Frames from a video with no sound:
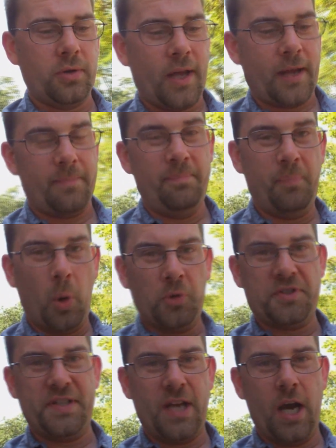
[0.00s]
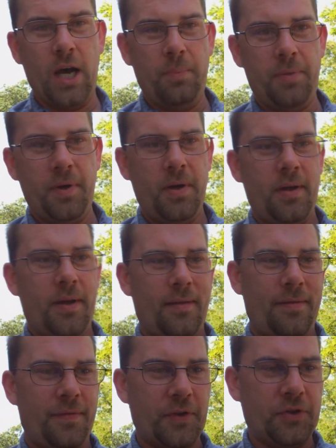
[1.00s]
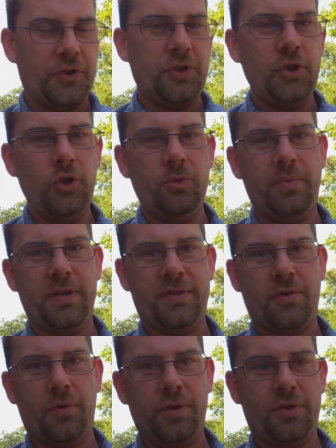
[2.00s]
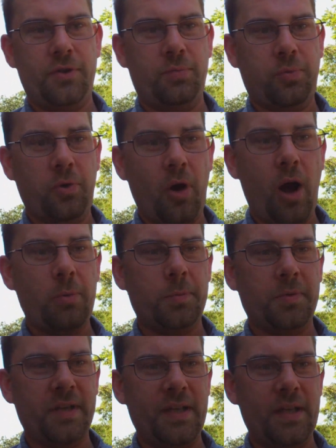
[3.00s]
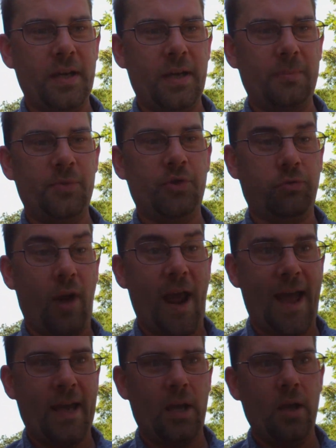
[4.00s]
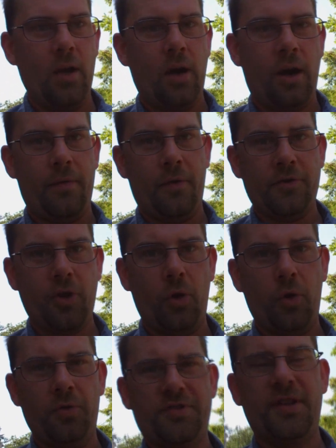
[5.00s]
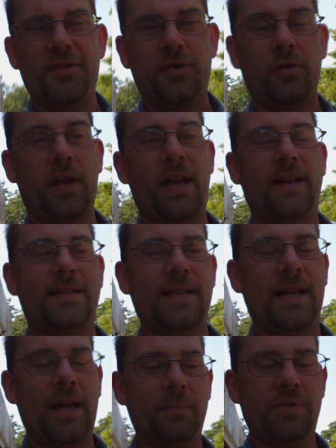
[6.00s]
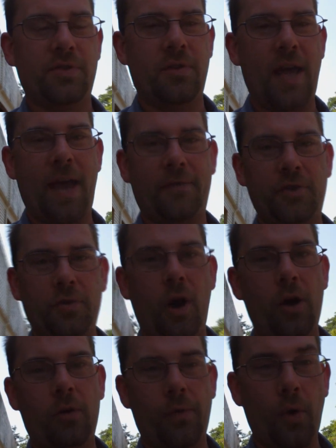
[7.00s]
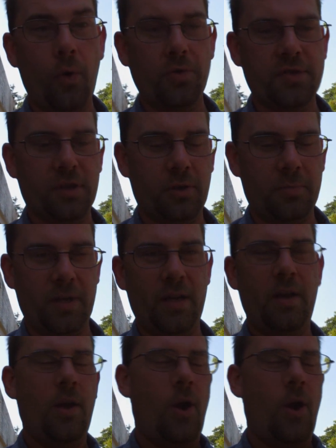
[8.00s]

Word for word: like bolted up, the tube is going to probably um, drag on those holes. So like I said, I'm just gonna have to auger the holes a little bit